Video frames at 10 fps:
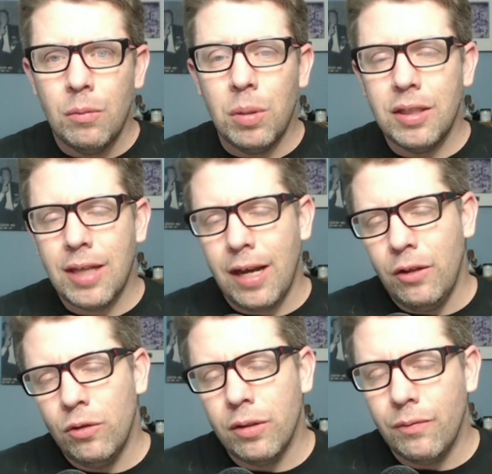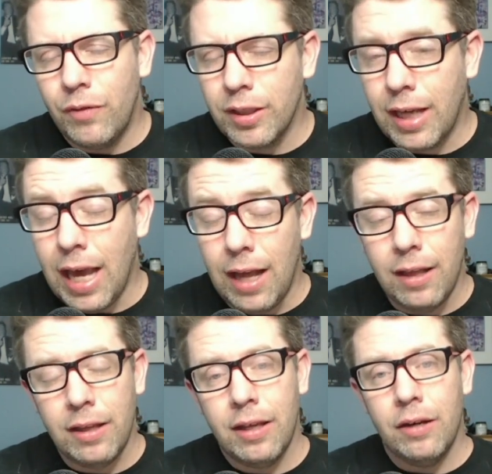but he's got to use some
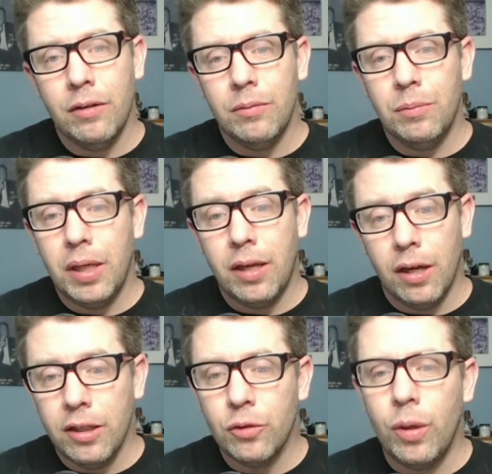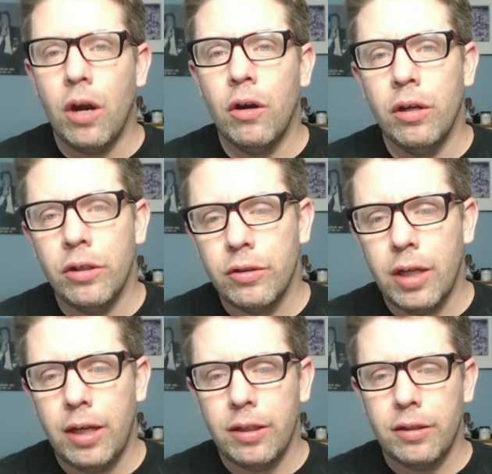physicality there because we are
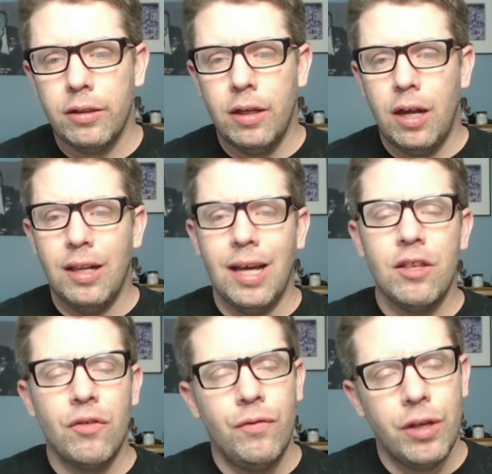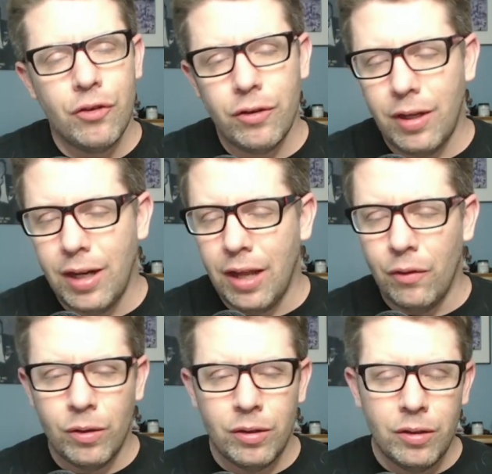undersized. Elijah Fisher,
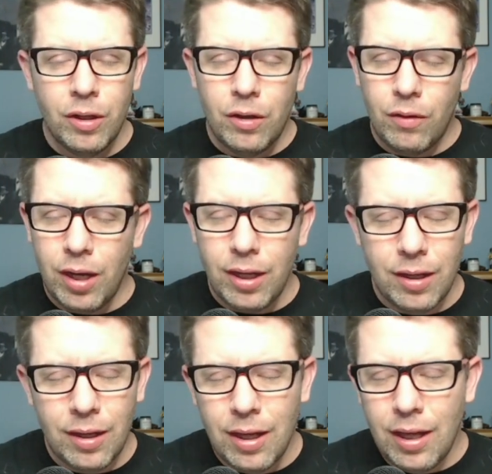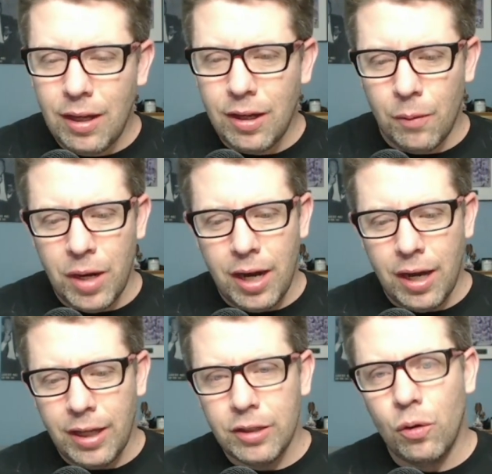another one, right? Coming out
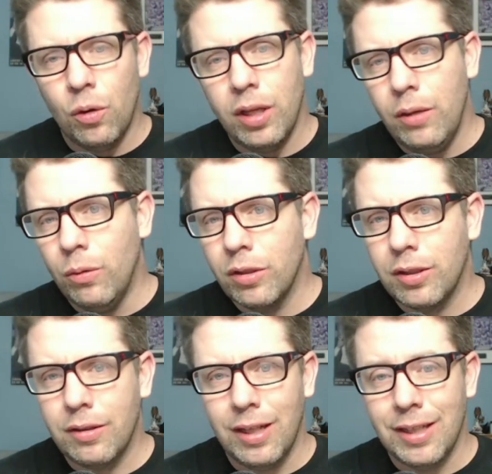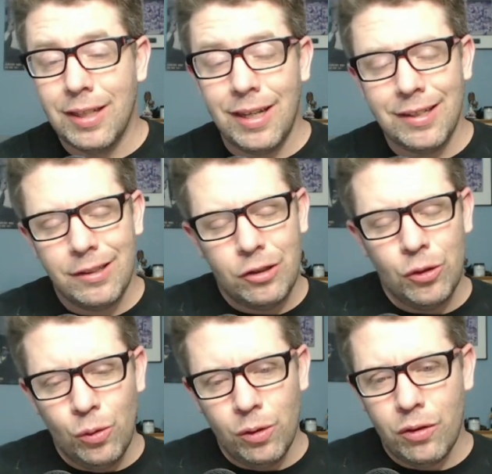of high school, he was listed as a
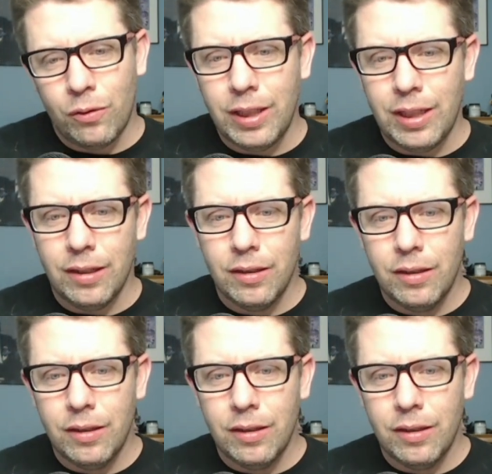2 or 3.